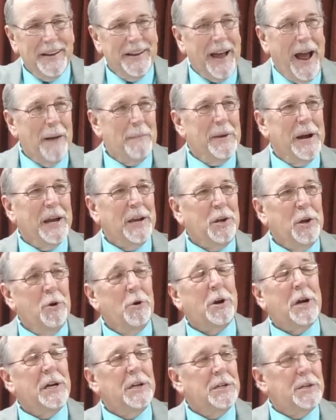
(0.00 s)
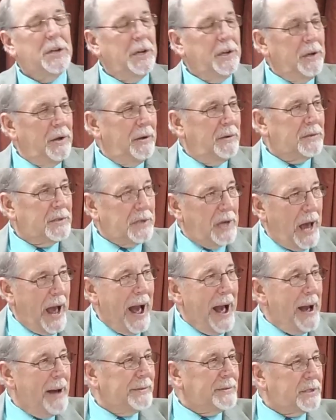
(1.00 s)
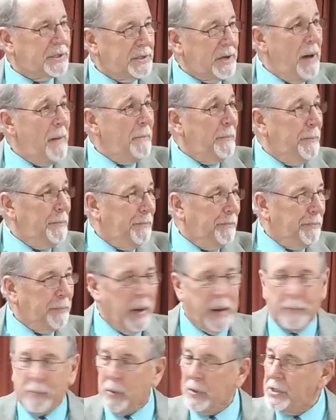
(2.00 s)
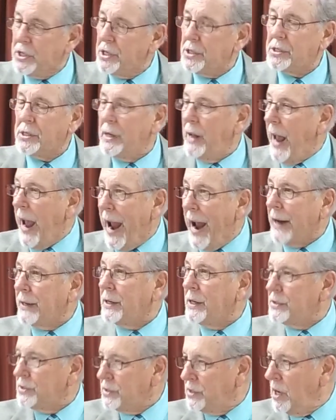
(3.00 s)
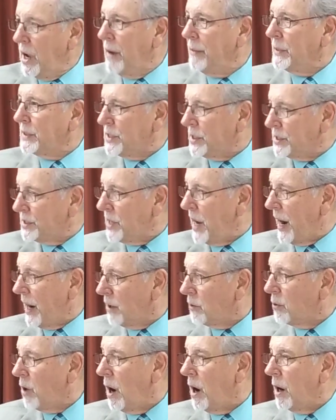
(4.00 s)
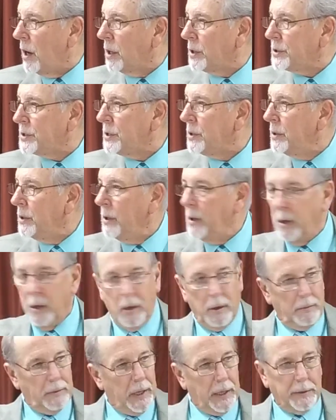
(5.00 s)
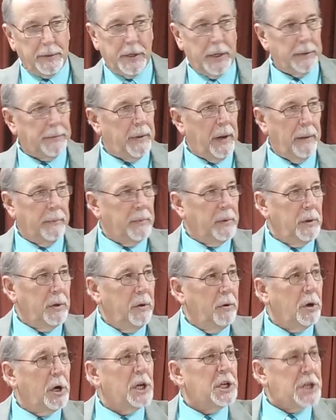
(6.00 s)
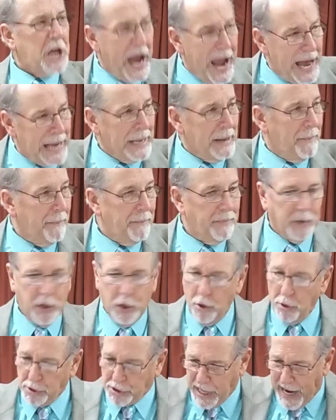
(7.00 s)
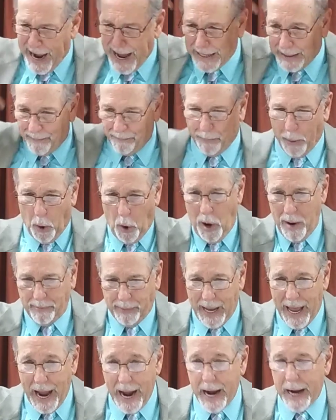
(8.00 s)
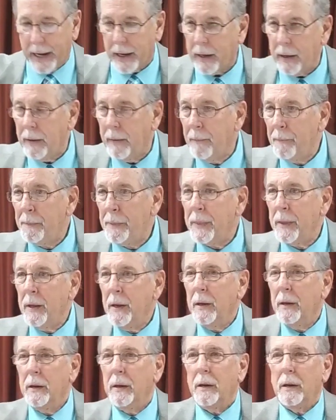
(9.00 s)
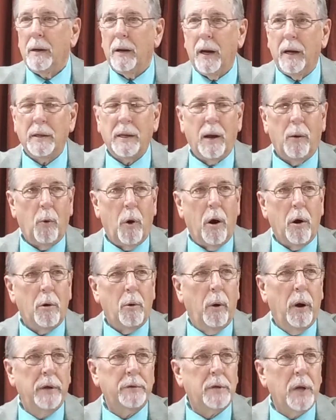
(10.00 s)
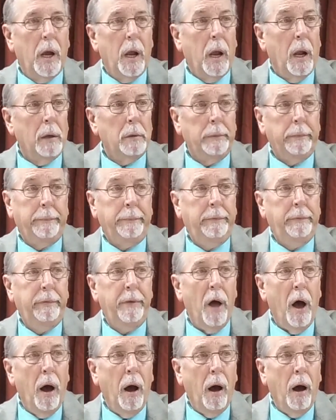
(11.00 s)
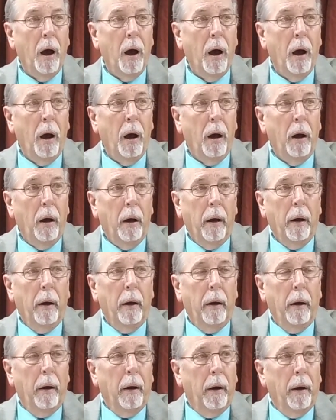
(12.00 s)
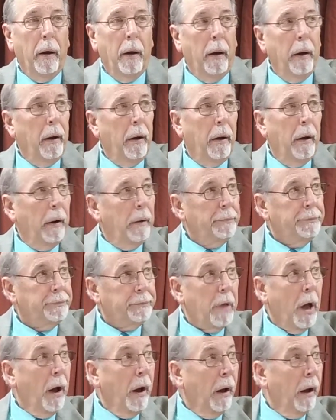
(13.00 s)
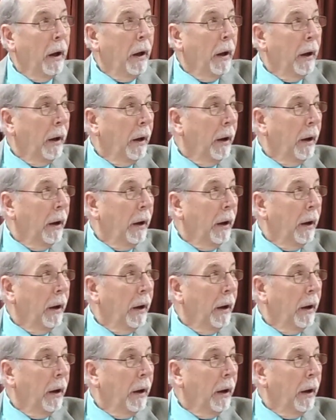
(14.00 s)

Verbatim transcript: I mean, you can. I, some people just act as dumb as a sack of rocks. just, you can tell them. You can tell them point blank, and they walk away and say, "Duh, duh,